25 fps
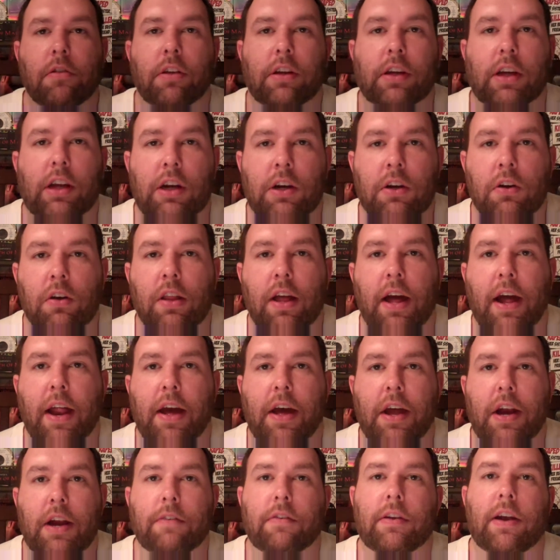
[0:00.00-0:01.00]
really get a whole lot
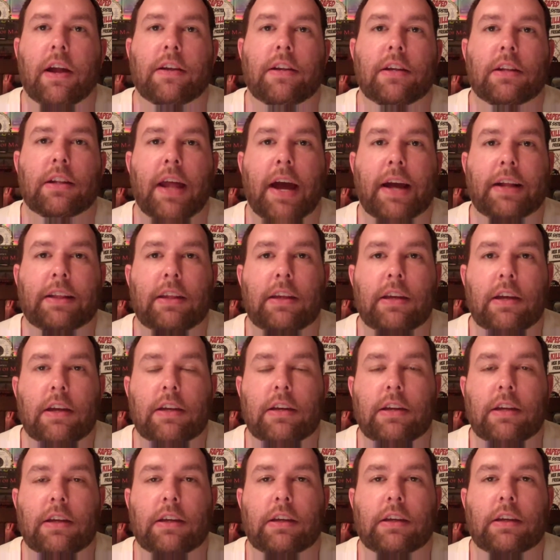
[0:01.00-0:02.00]
out of it. I did like the
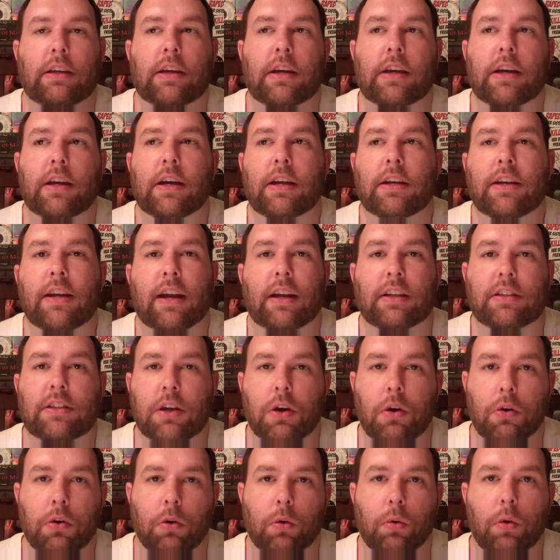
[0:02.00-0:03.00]
ending. Not a
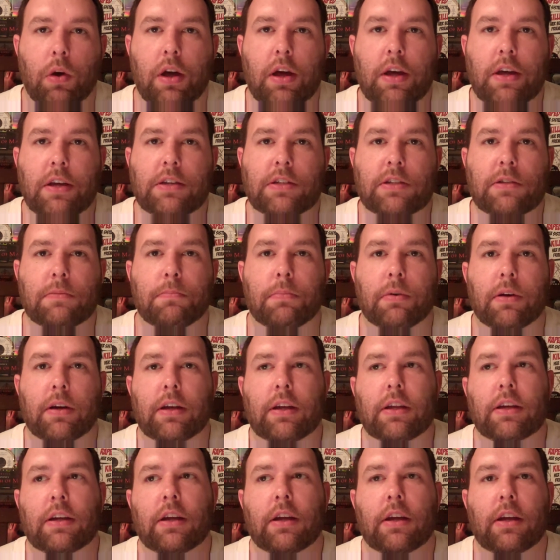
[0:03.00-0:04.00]
total waste,
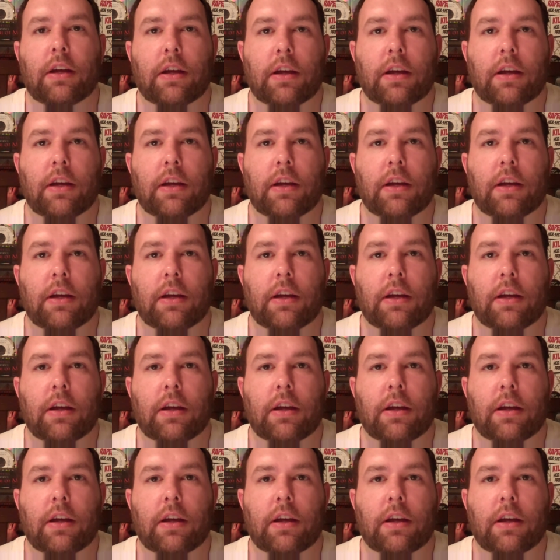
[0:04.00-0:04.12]
but